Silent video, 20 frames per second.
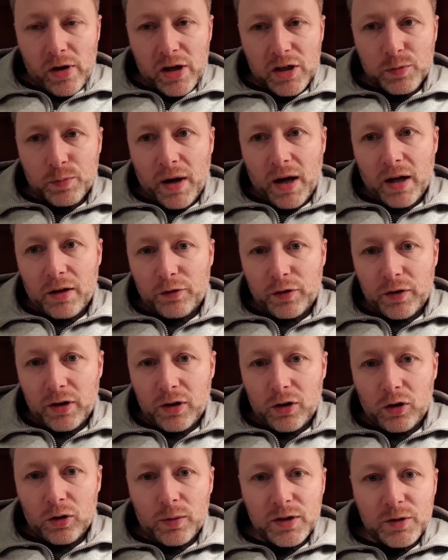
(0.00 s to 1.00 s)
It's bad for
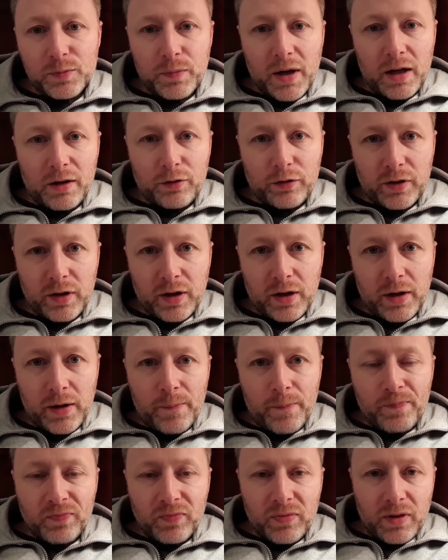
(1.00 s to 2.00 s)
you. You know what's bad for you?
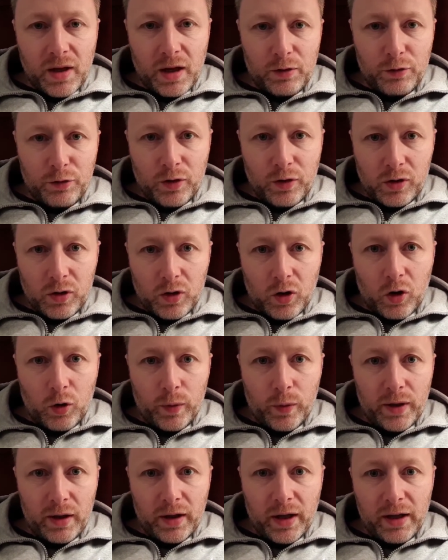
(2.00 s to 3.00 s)
Then fuck
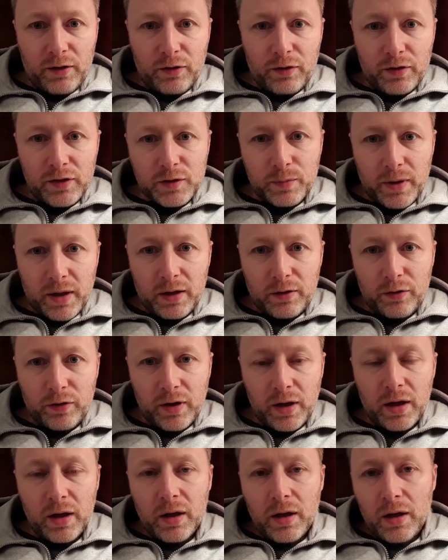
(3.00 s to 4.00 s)
all with your life is bad
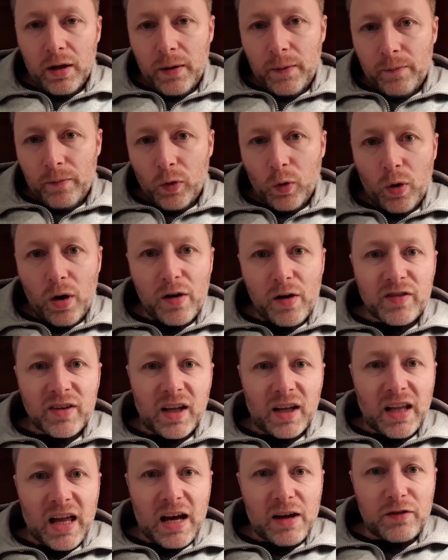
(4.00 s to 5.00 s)
for you. Not
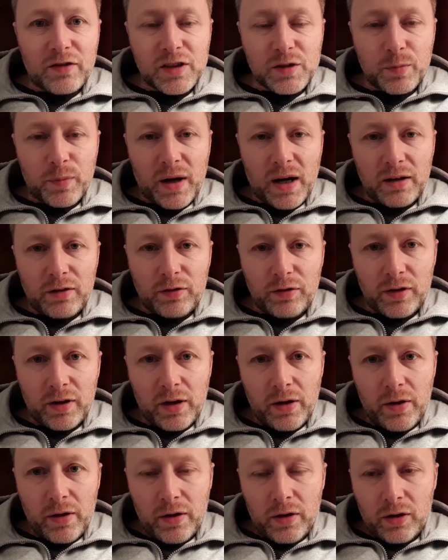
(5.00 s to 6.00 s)
having a laugh is bad for
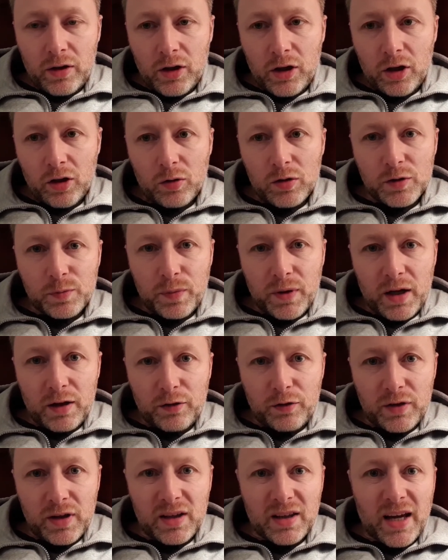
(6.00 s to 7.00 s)
you. You know what's bad
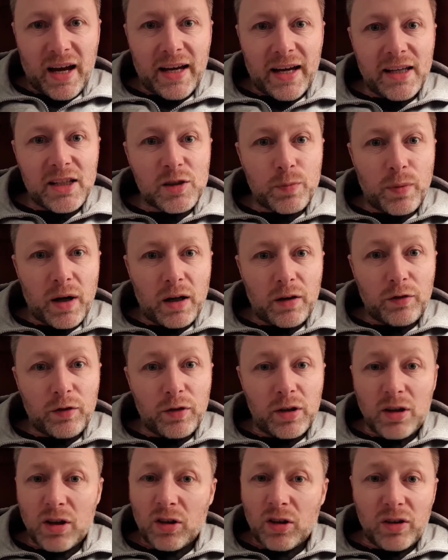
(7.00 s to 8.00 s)
for you? Dying's bad
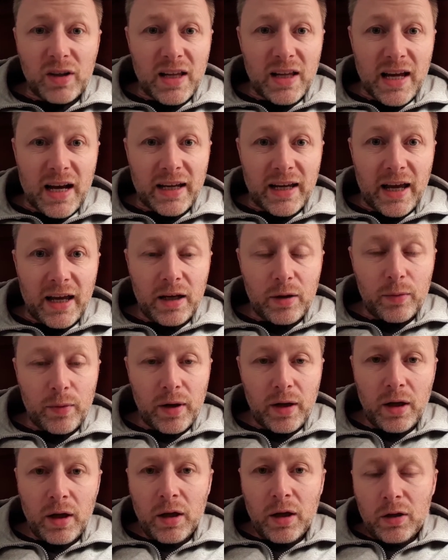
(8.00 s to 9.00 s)
for you, and you're going to die
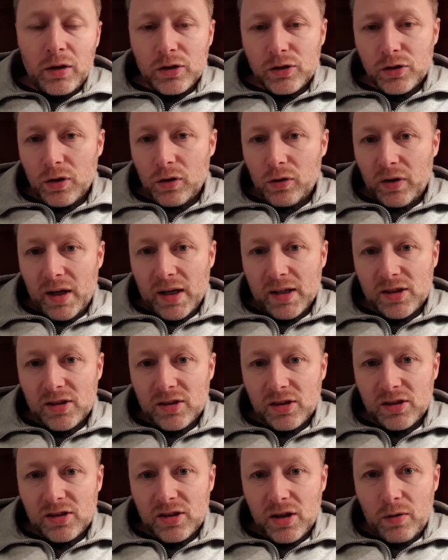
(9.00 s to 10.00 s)
anyway. So you got to
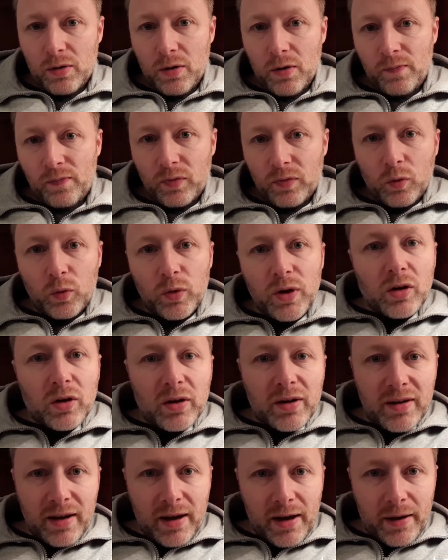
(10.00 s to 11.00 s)
ask yourself, what are you
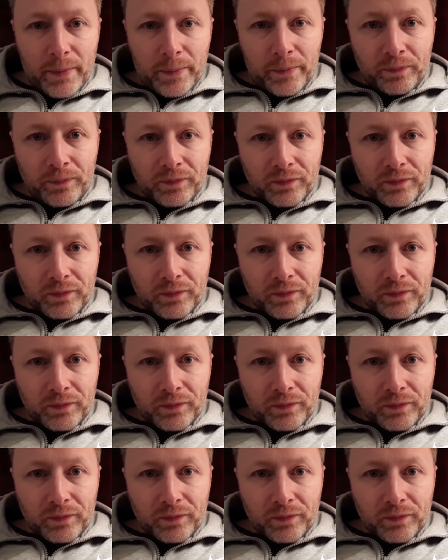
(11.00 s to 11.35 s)
going to do?